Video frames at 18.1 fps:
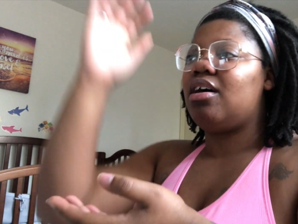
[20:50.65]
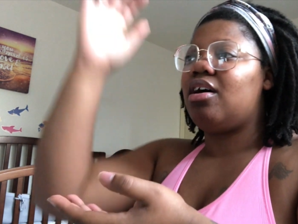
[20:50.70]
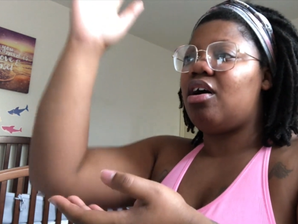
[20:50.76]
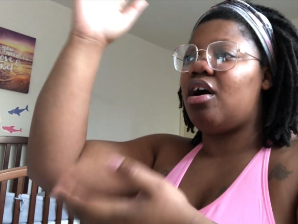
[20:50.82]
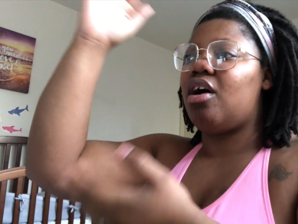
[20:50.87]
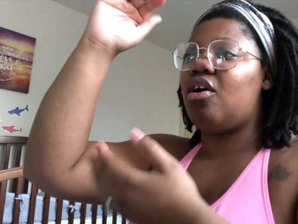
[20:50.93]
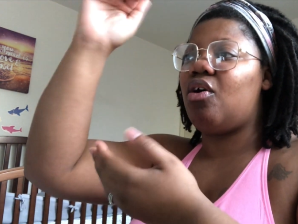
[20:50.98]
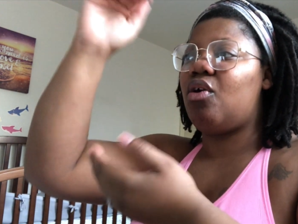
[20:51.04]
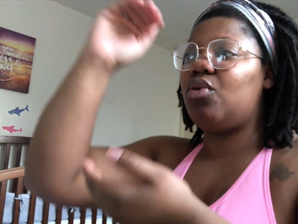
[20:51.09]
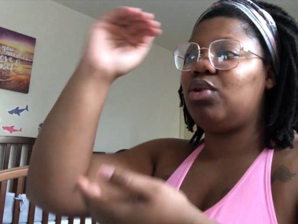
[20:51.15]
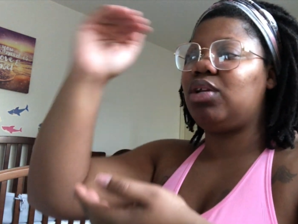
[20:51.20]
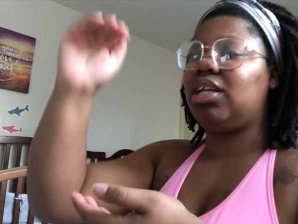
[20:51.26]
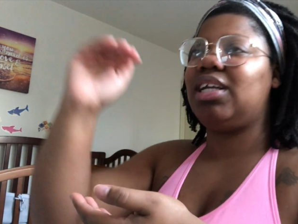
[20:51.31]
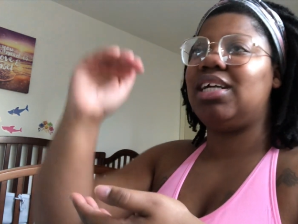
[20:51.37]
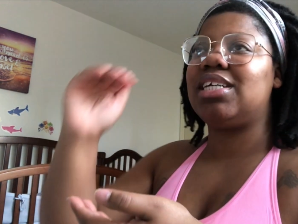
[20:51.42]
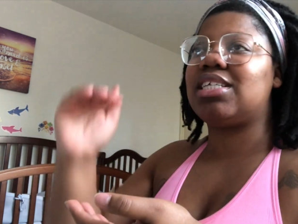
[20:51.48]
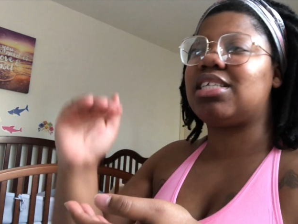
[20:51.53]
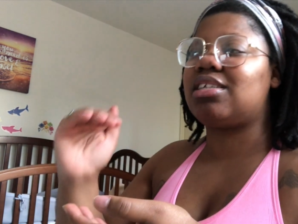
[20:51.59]
a whole
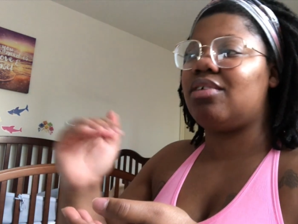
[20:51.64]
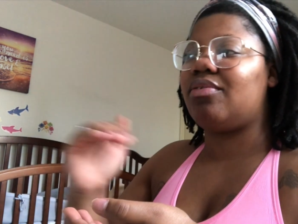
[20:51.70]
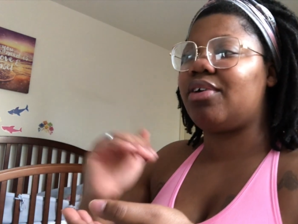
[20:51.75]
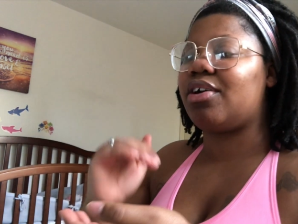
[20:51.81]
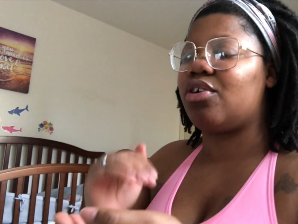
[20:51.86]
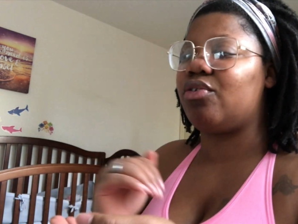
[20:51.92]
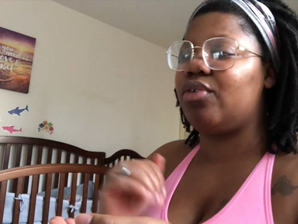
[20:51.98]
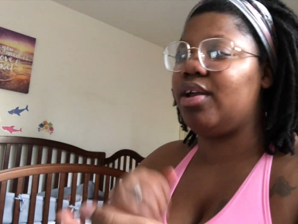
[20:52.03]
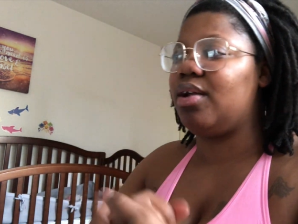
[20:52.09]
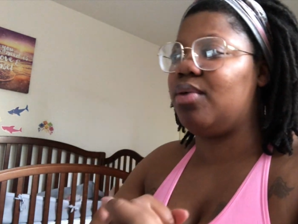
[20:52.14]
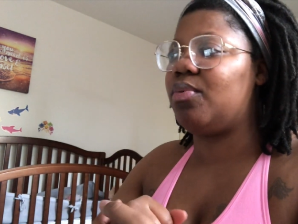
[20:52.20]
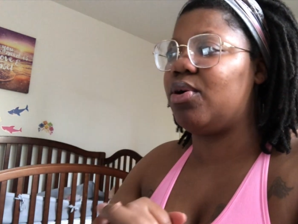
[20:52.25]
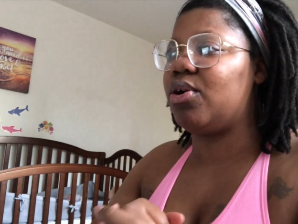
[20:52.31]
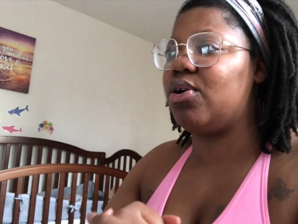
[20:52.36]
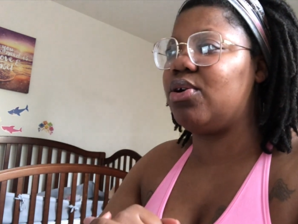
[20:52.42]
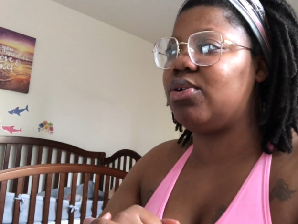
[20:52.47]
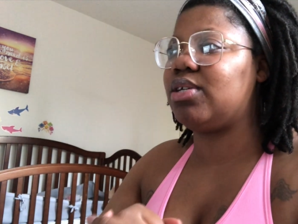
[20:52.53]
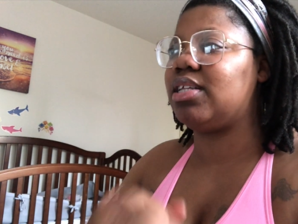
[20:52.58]
list of Korean
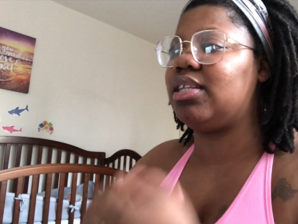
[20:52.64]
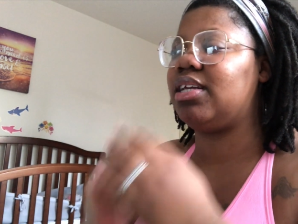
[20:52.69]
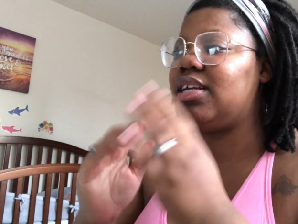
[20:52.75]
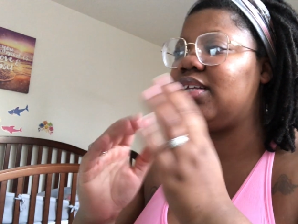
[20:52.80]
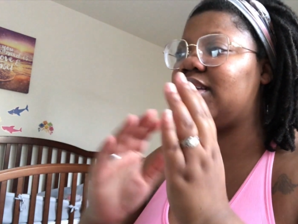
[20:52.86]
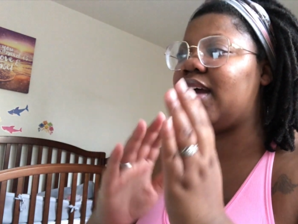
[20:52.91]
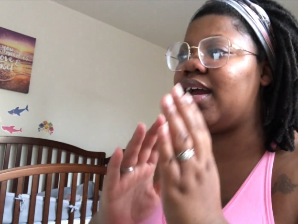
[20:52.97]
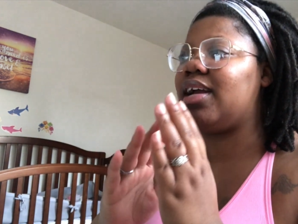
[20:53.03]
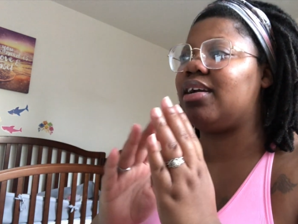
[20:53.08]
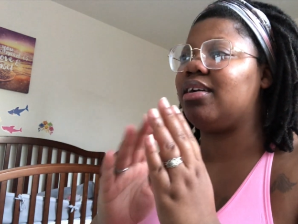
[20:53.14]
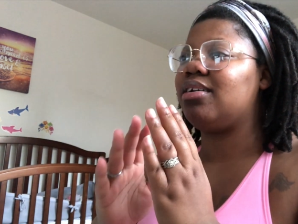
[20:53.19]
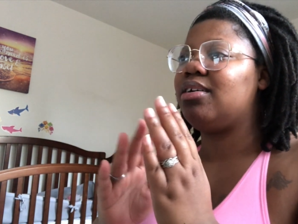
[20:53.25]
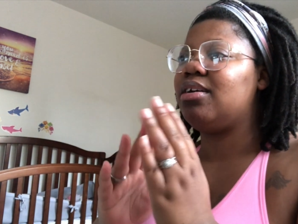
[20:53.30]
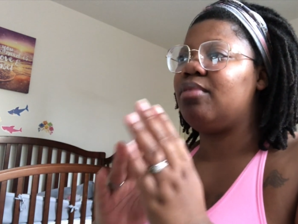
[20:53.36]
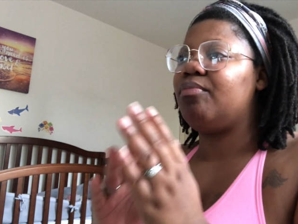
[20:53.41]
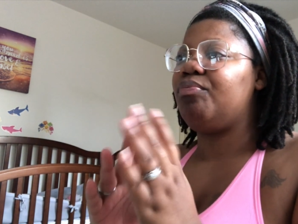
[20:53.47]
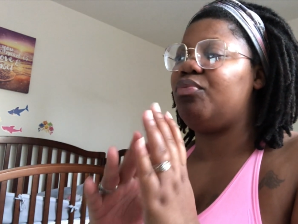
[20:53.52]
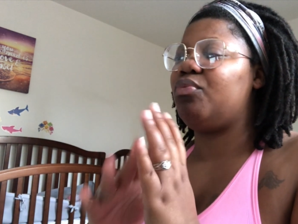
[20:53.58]
words, and then like
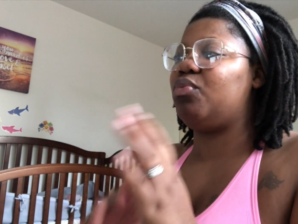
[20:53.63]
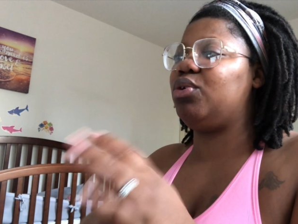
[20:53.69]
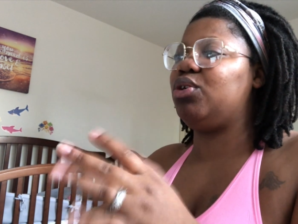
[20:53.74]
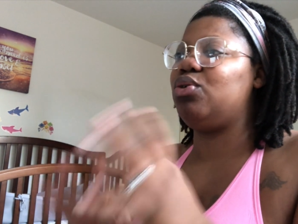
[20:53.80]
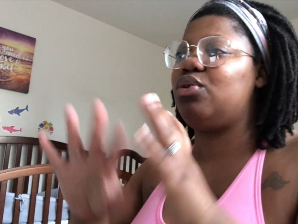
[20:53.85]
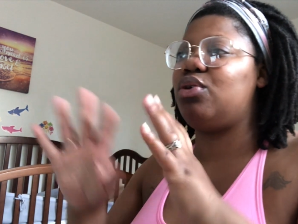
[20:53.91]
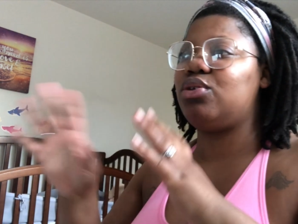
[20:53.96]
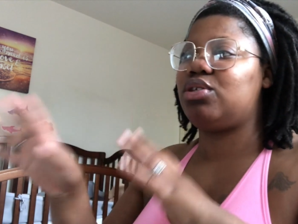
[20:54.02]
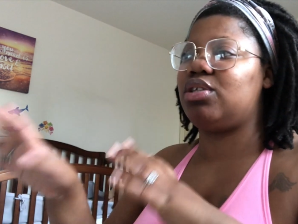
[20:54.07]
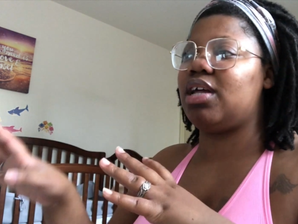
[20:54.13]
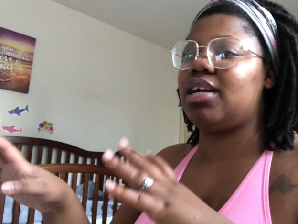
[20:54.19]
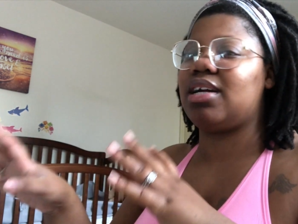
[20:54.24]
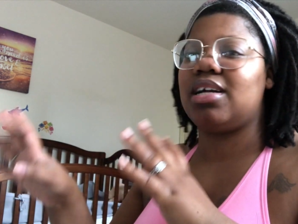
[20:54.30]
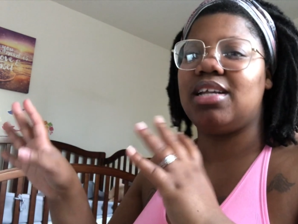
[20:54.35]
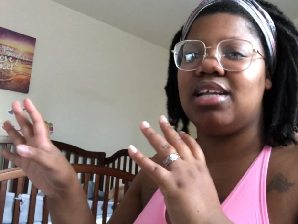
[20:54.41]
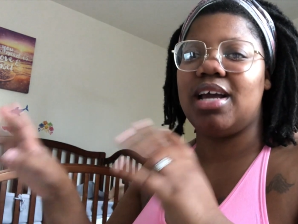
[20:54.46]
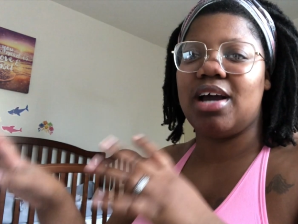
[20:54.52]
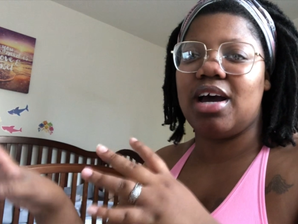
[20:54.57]
when you go to like
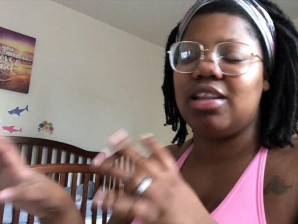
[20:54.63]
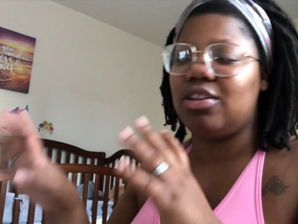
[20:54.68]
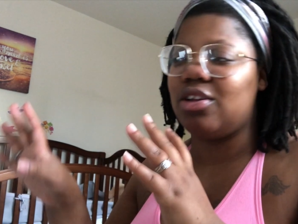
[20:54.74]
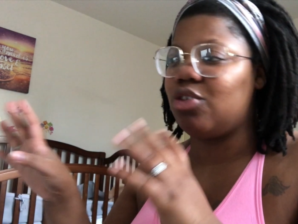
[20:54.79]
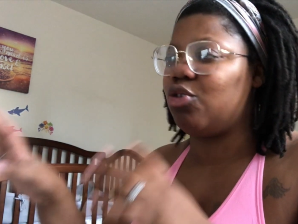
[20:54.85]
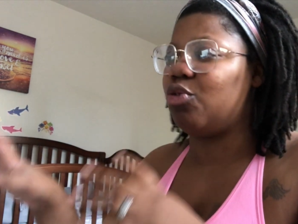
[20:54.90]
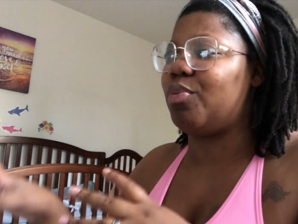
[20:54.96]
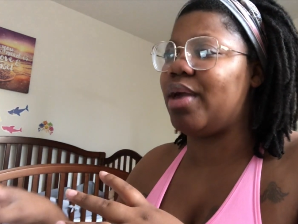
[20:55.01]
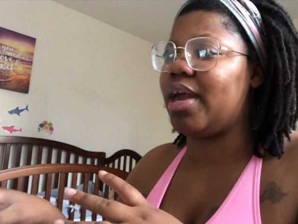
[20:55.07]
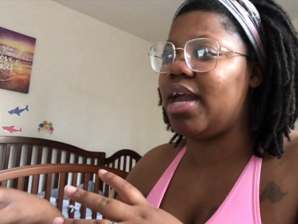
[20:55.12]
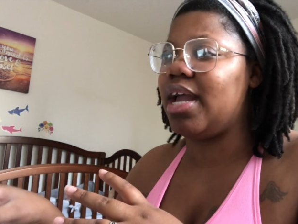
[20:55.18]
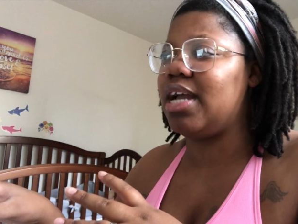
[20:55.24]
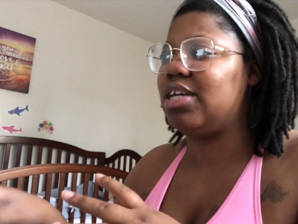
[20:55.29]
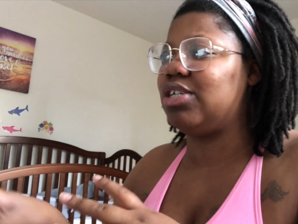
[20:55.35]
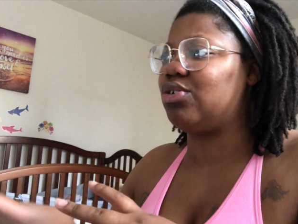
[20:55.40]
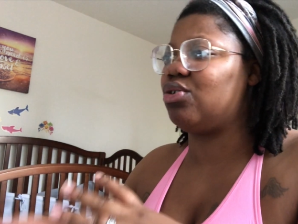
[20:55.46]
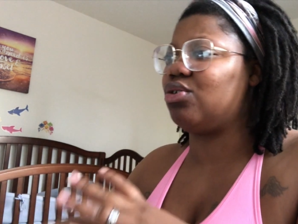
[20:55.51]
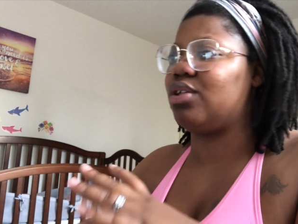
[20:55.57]
another
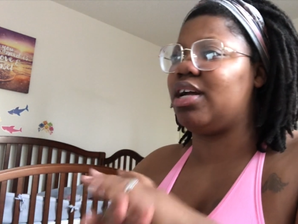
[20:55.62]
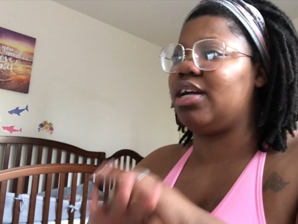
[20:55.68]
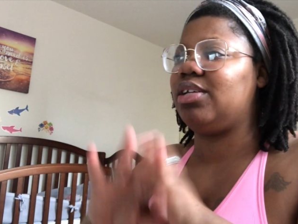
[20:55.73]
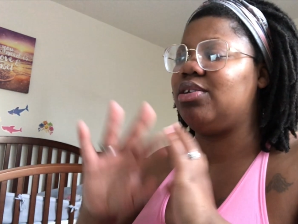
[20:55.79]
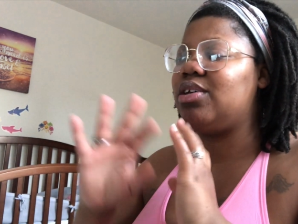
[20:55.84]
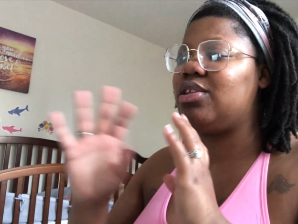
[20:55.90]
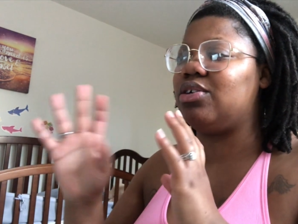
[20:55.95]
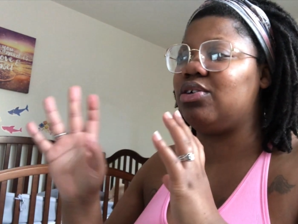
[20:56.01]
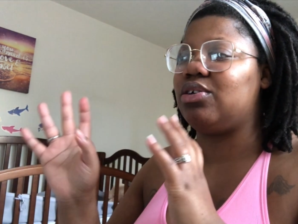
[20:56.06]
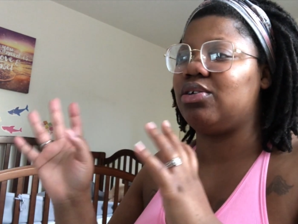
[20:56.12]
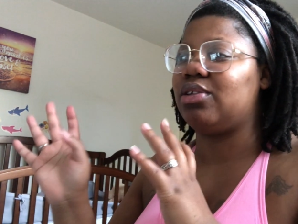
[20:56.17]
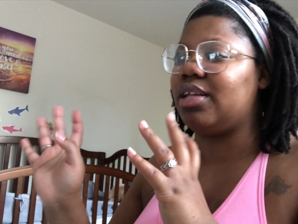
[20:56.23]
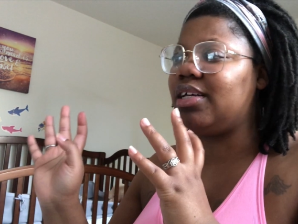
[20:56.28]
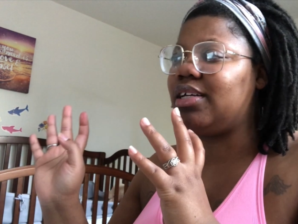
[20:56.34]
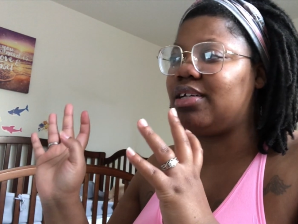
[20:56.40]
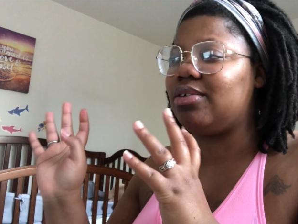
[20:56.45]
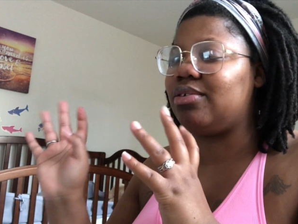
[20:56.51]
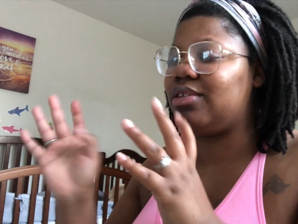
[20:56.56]
page or like another,
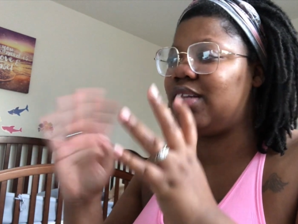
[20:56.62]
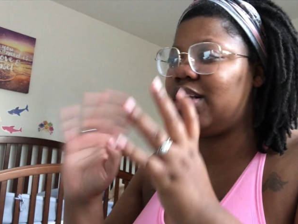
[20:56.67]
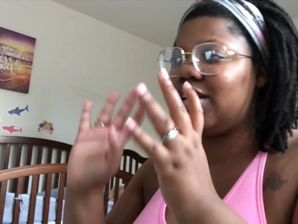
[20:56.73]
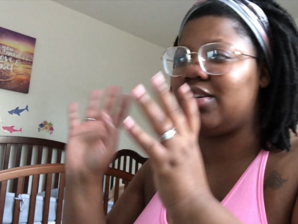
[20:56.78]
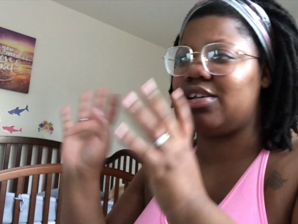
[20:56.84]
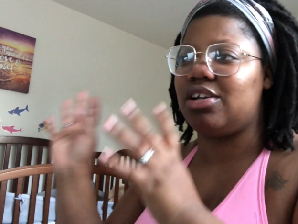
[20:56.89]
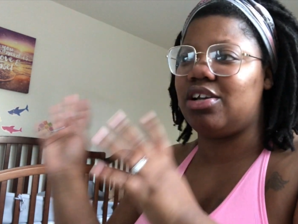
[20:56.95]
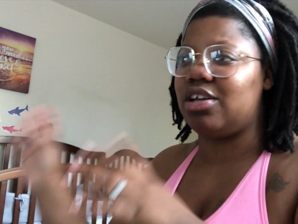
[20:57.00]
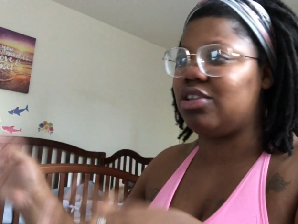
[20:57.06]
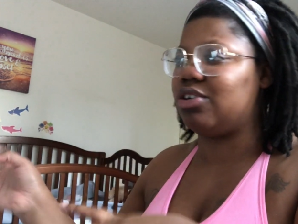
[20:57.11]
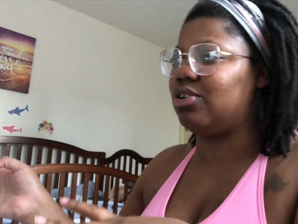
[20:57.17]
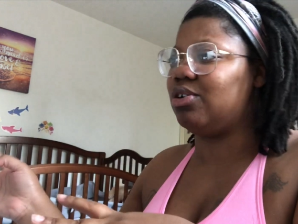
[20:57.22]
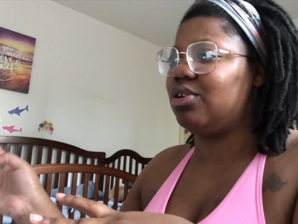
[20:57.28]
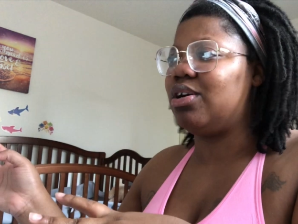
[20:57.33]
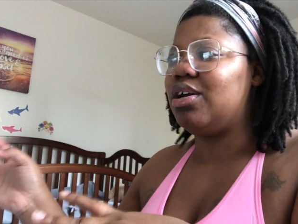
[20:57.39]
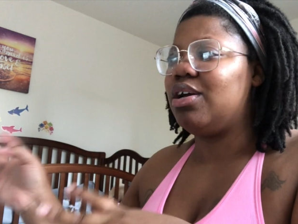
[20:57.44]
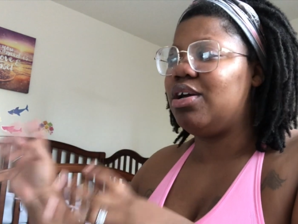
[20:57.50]
like click on another,